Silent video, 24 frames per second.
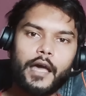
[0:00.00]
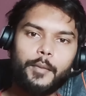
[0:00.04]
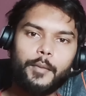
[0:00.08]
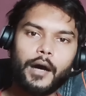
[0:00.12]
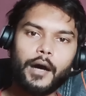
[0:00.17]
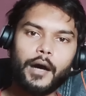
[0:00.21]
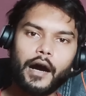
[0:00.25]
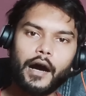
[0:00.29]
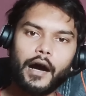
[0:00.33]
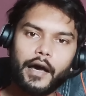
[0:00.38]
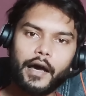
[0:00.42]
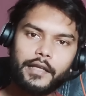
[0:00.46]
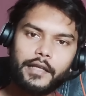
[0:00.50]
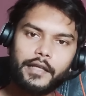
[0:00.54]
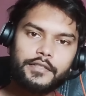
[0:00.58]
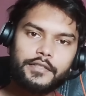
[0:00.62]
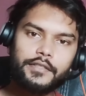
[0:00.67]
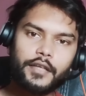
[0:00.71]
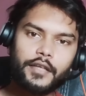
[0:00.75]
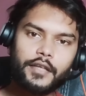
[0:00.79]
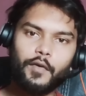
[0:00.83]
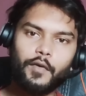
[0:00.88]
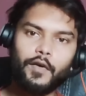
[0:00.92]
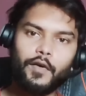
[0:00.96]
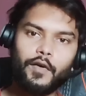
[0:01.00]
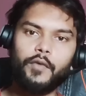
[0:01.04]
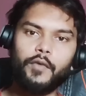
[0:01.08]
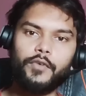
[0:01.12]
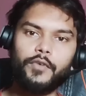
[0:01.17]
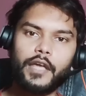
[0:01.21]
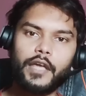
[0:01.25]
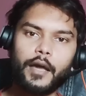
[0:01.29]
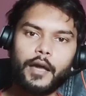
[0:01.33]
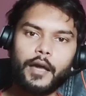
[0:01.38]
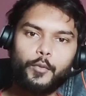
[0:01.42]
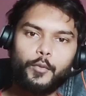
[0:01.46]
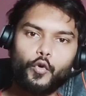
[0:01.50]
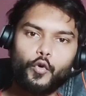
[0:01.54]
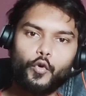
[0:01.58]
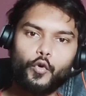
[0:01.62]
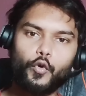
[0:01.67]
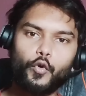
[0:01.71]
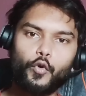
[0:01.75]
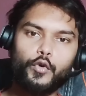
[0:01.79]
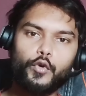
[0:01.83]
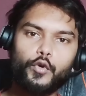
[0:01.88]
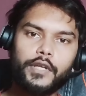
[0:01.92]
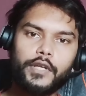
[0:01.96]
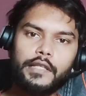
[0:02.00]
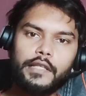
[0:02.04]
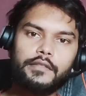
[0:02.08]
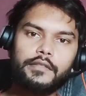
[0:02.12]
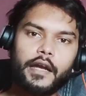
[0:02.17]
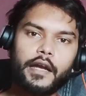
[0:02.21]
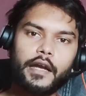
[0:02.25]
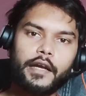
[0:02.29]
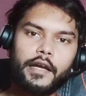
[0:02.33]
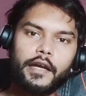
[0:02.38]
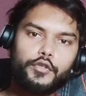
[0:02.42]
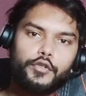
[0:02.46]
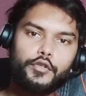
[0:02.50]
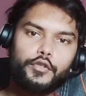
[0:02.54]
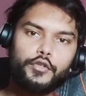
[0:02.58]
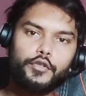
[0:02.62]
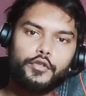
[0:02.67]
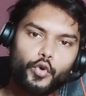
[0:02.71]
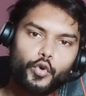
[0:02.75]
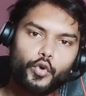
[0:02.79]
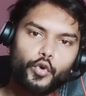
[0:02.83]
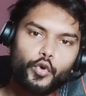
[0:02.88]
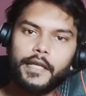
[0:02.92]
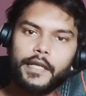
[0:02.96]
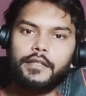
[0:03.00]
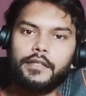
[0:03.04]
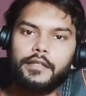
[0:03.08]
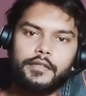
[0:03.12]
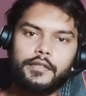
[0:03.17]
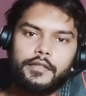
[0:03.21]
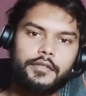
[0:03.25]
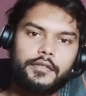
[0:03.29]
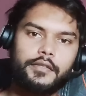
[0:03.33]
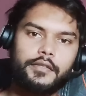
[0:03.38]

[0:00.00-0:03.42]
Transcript: RxJava, we have coroutines, and so many things,